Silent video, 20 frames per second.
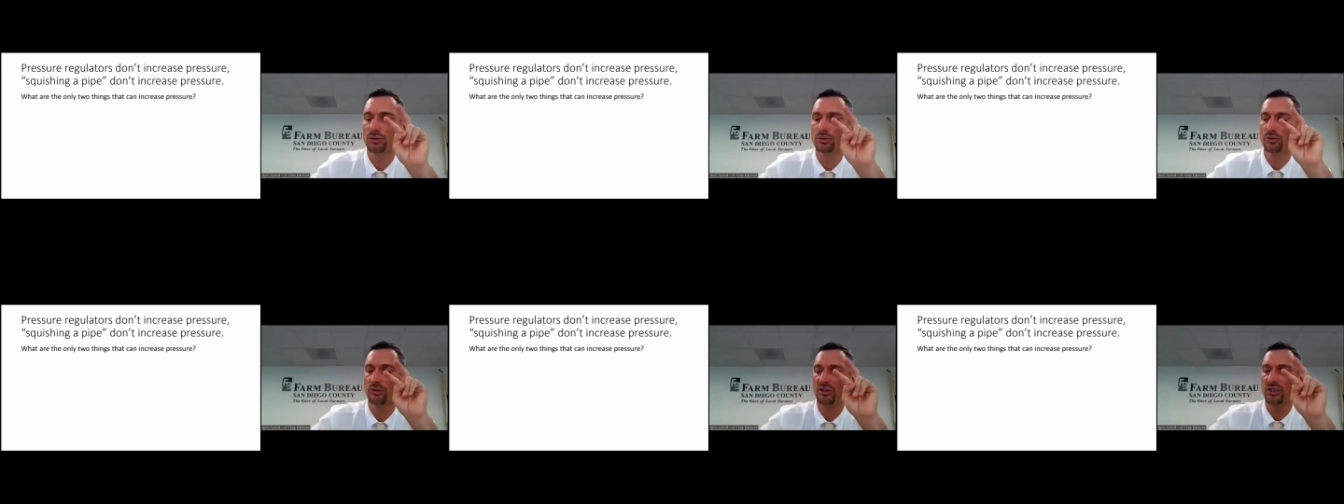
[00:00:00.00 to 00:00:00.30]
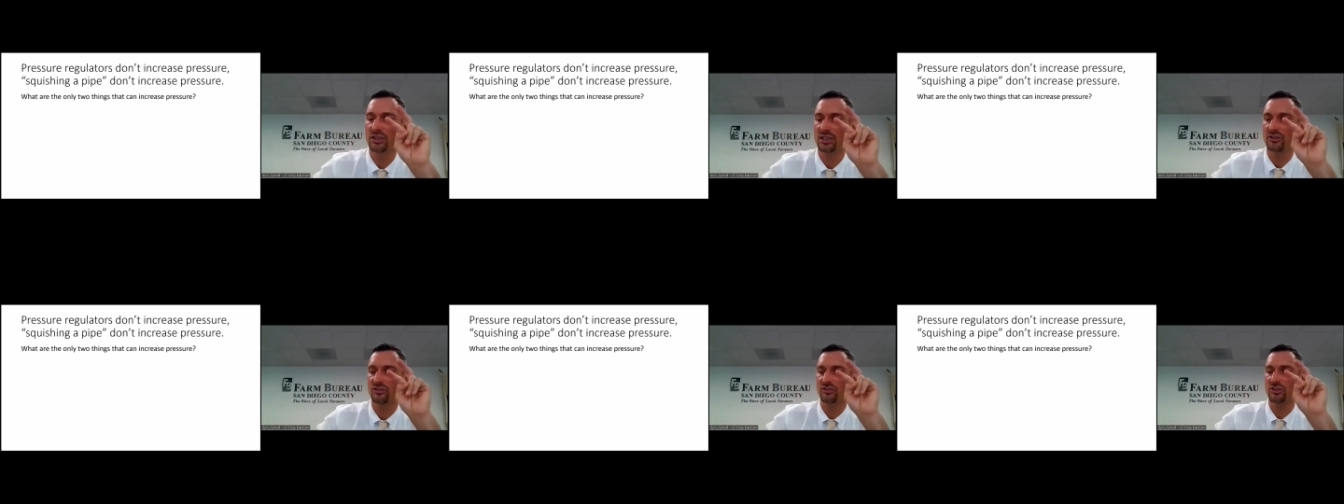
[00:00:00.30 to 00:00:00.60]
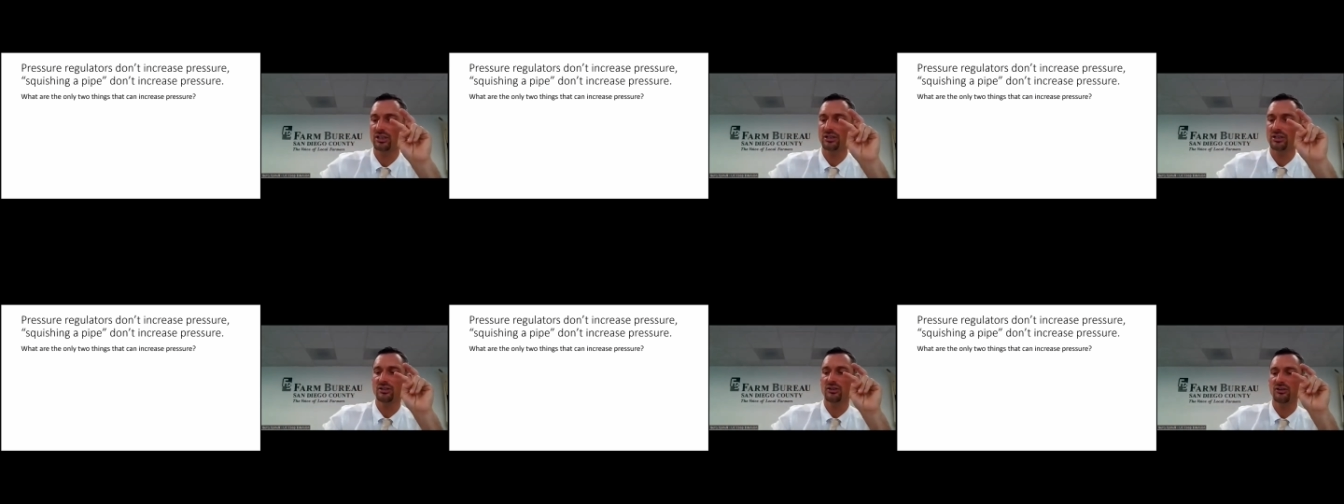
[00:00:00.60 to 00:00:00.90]
two things
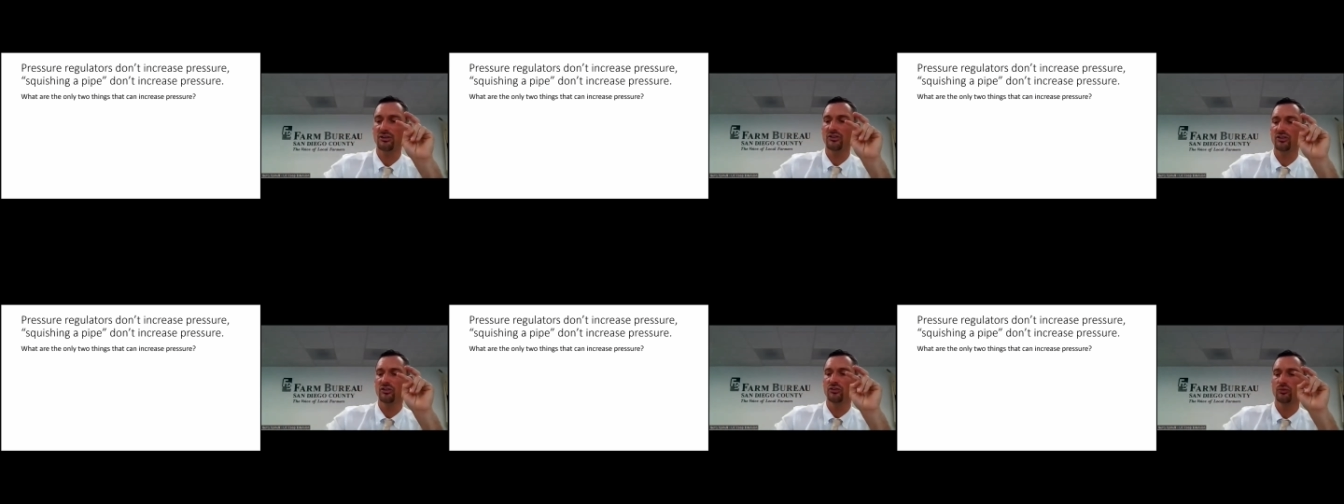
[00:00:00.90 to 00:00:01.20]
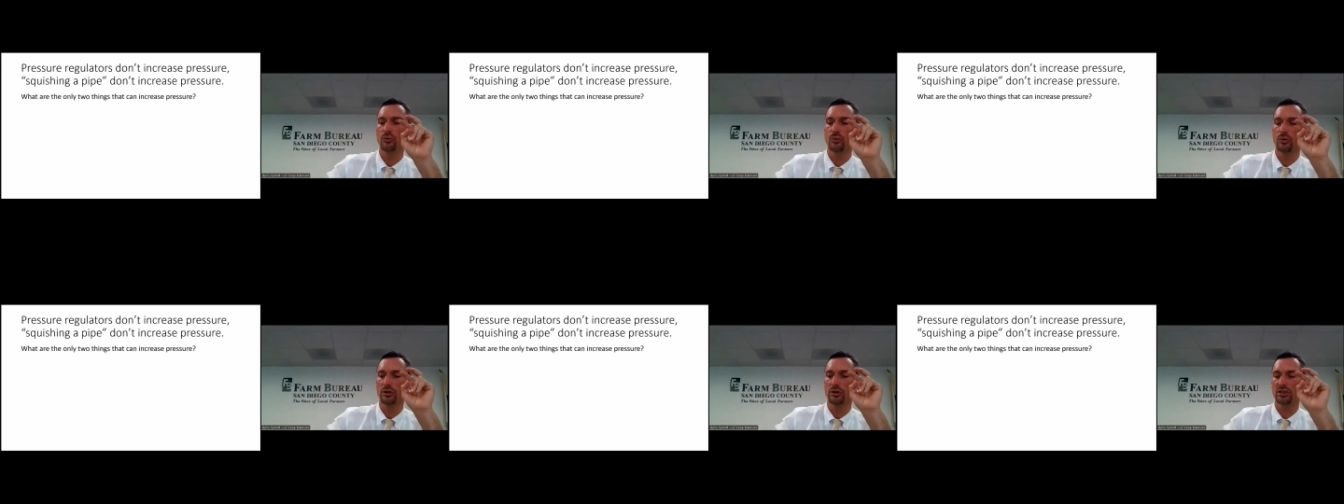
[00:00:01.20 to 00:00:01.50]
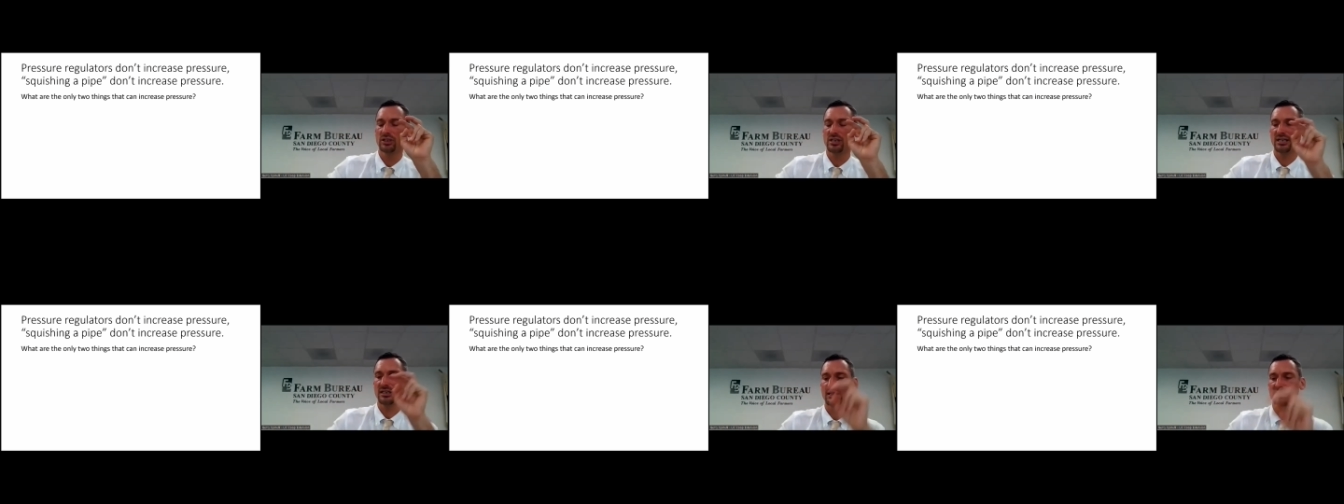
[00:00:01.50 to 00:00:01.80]
that in this
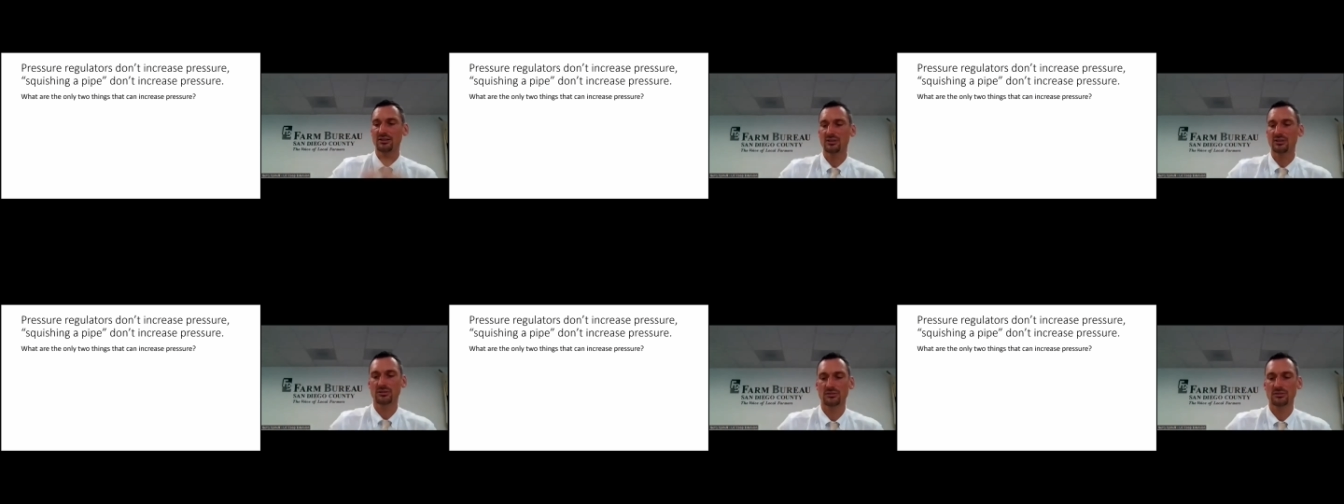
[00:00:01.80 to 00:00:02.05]
world can